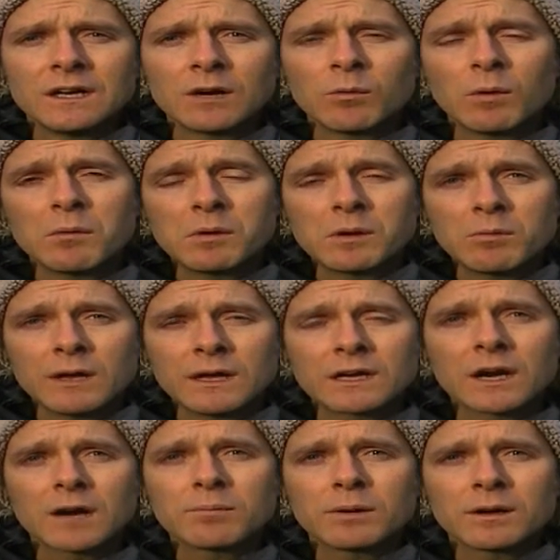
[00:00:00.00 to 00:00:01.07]
And when we
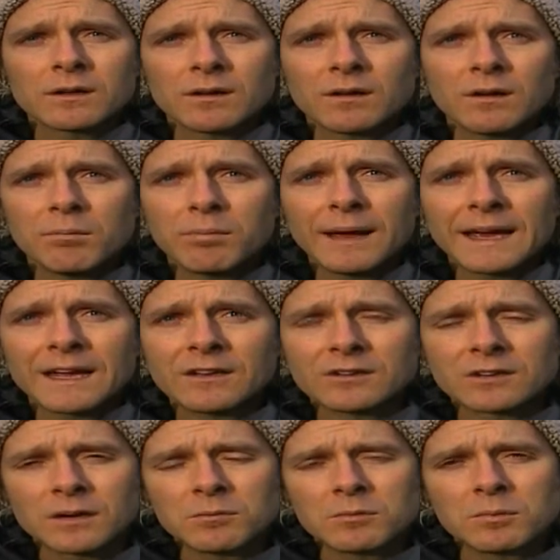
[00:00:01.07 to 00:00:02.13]
wake up, our, our baggage
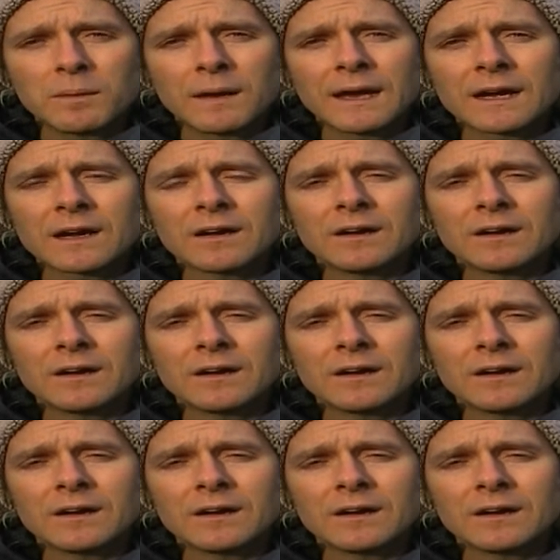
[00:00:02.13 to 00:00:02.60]
comes back.